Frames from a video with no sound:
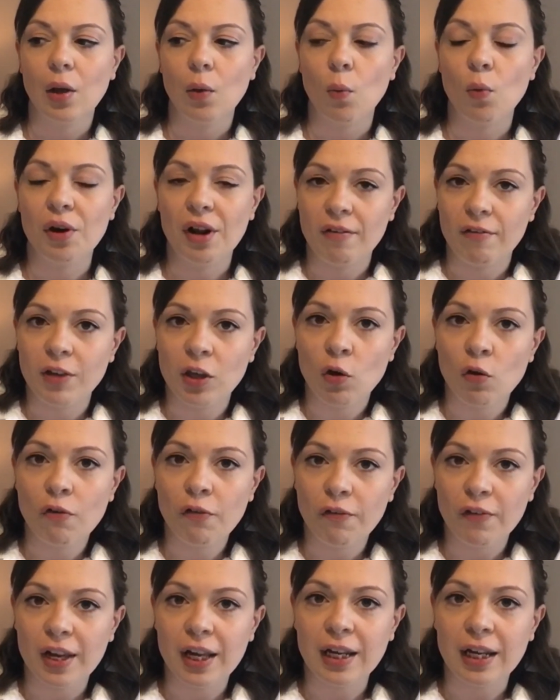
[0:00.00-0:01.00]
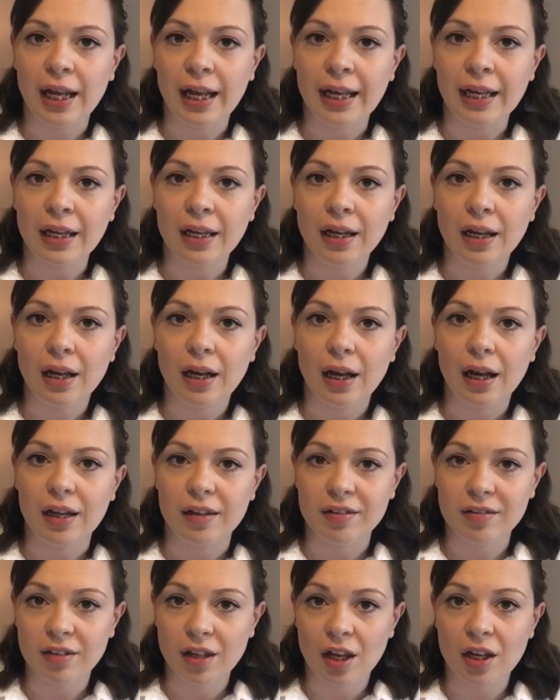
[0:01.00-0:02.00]
whatever you're feeling at
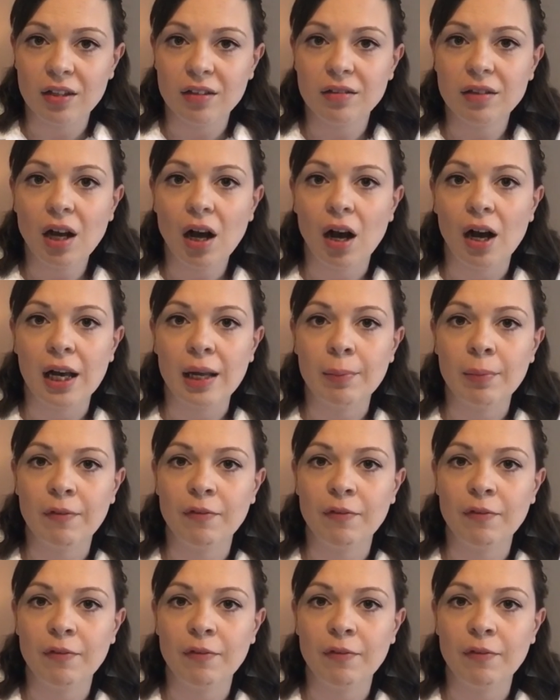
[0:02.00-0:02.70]
a certain time,